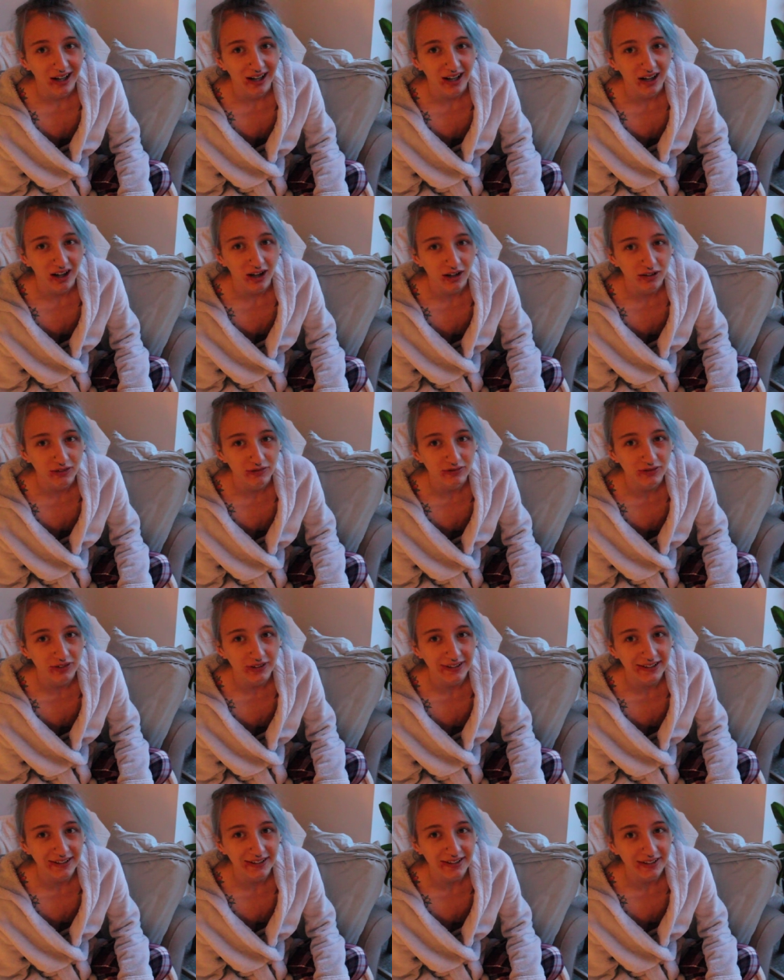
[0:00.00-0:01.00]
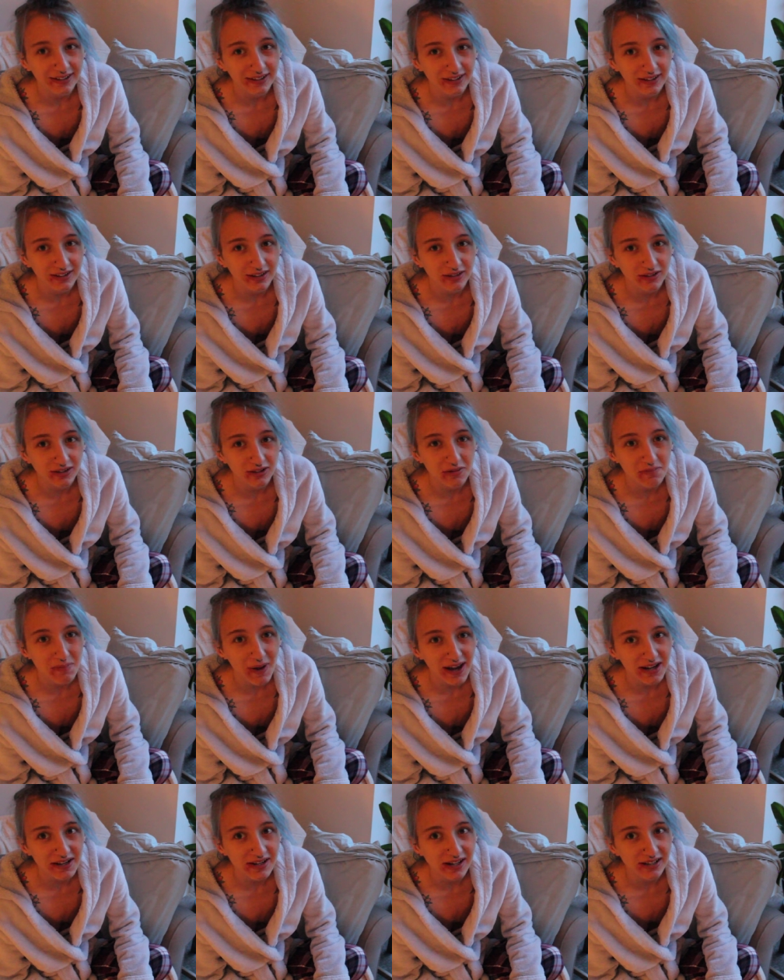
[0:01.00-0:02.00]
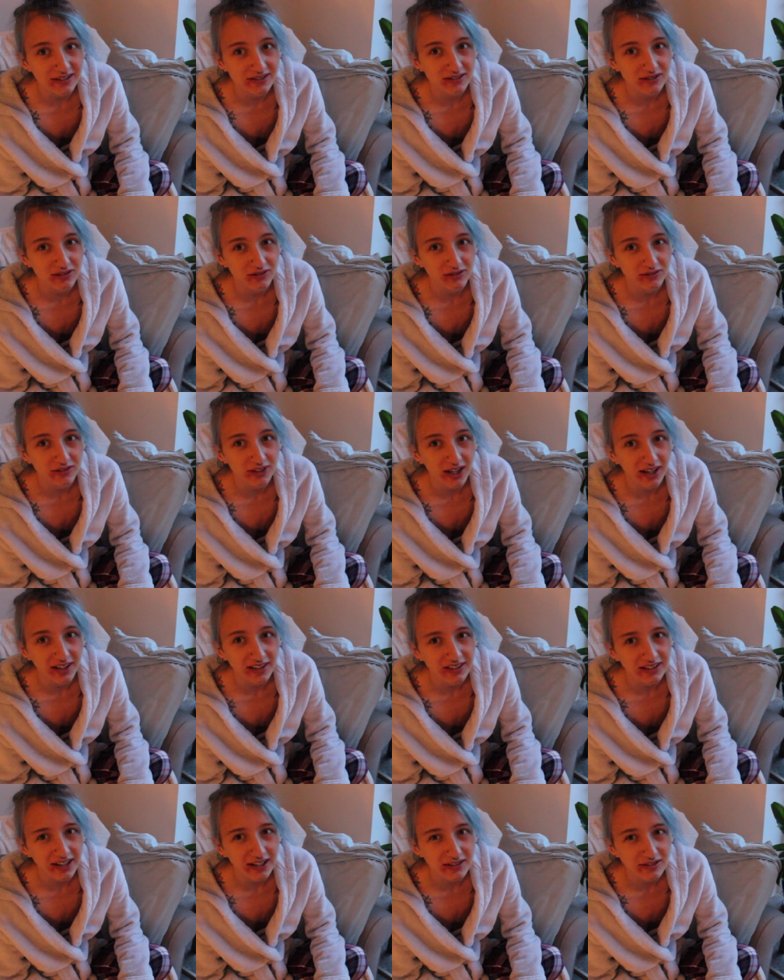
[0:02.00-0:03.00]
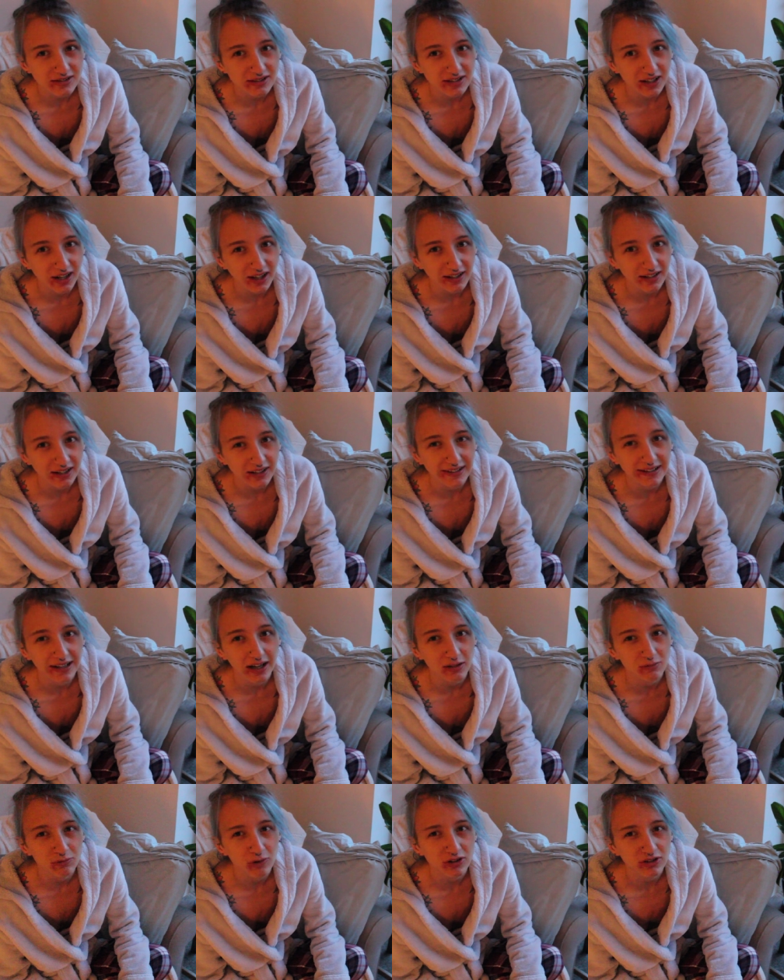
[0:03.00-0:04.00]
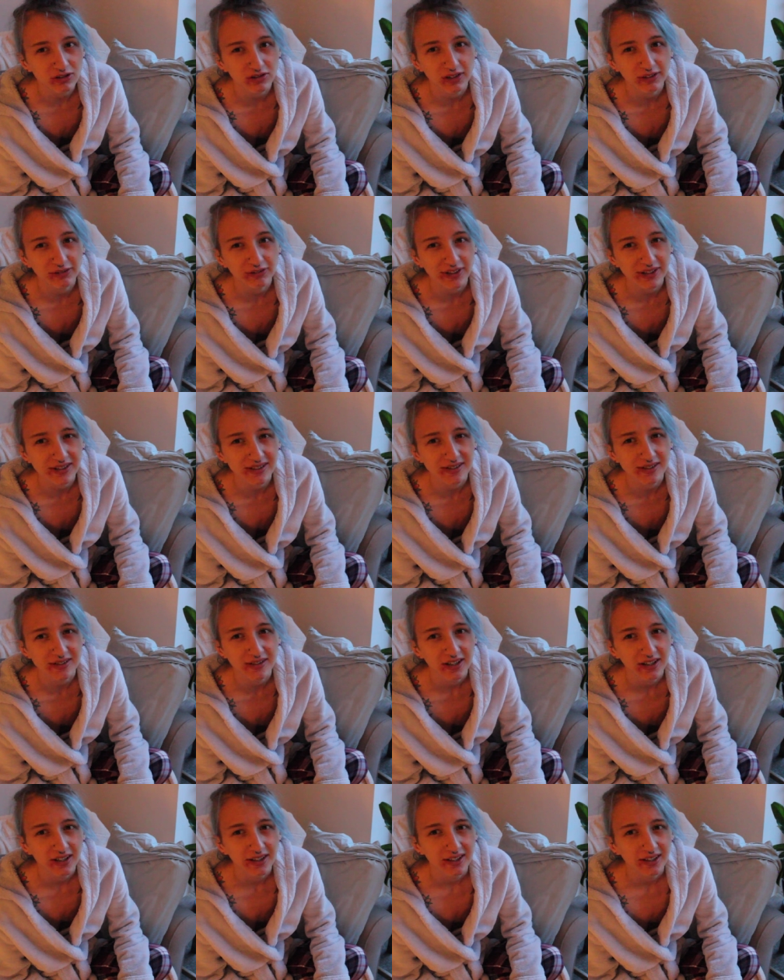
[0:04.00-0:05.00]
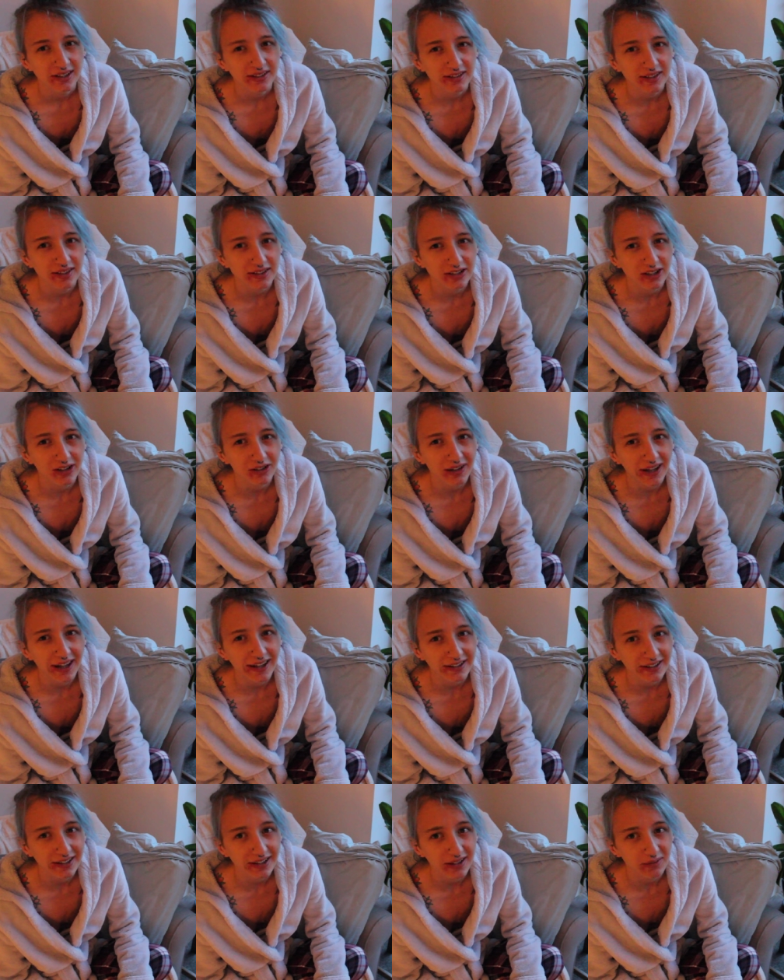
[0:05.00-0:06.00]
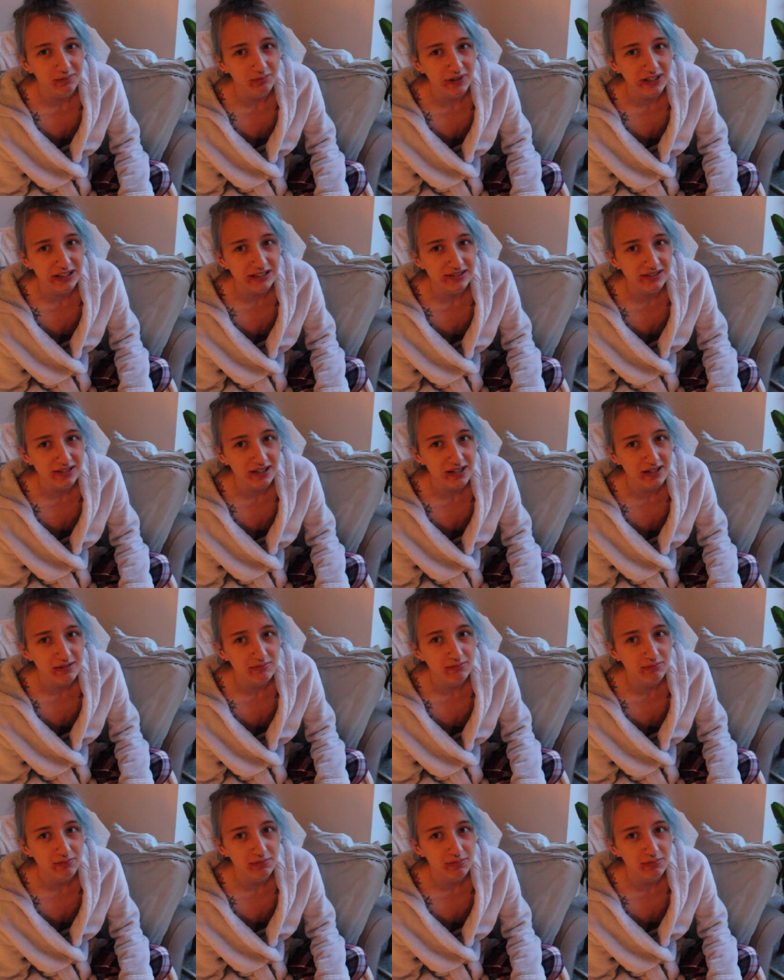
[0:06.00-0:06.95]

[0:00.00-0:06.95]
hopefully the pain has sort of died down slightly I wonder if it's dislocating in my sleep